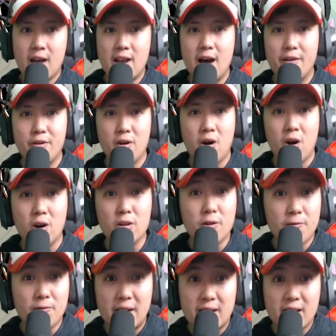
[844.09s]
Now, there are
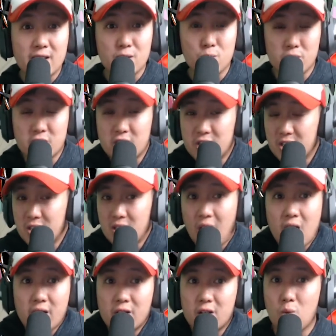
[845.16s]
Lufenias where she's just
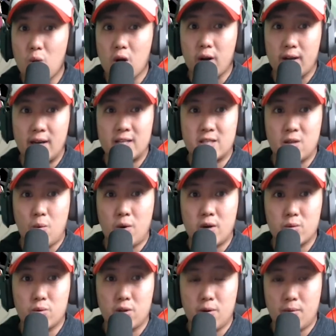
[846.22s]
not gonna work. It's the
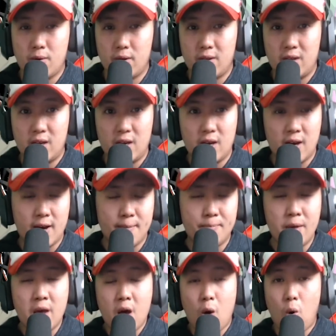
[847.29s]
ones where the
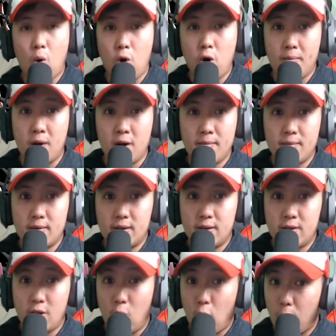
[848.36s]

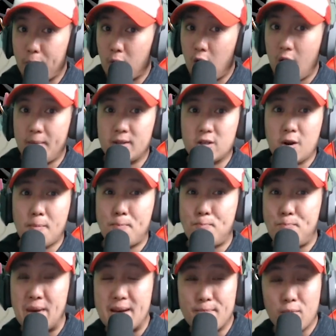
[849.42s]
orb requirements are
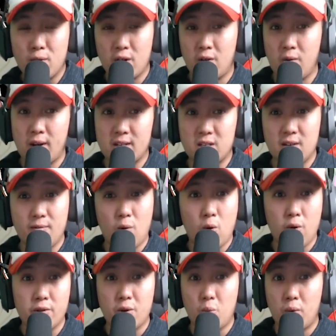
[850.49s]
a bit more aggressive,
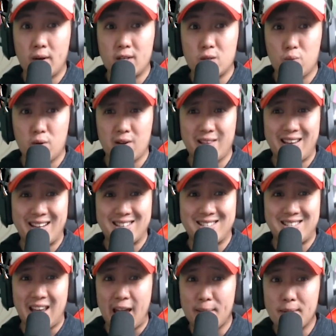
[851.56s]
or the ones where like
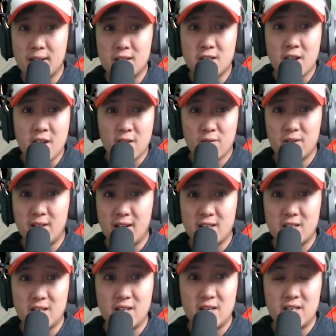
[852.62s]
damage
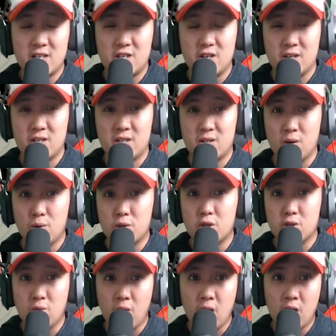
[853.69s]
reduction is just so
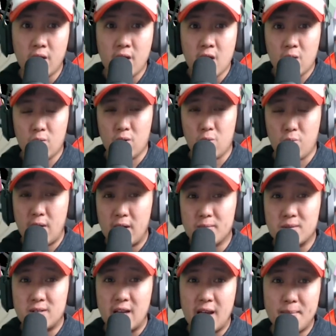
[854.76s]
strong where
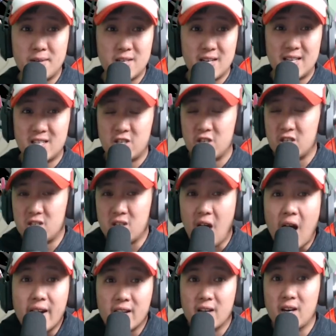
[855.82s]
Realm's damage is just
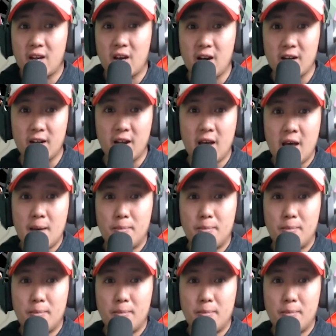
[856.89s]
not gonna cut it.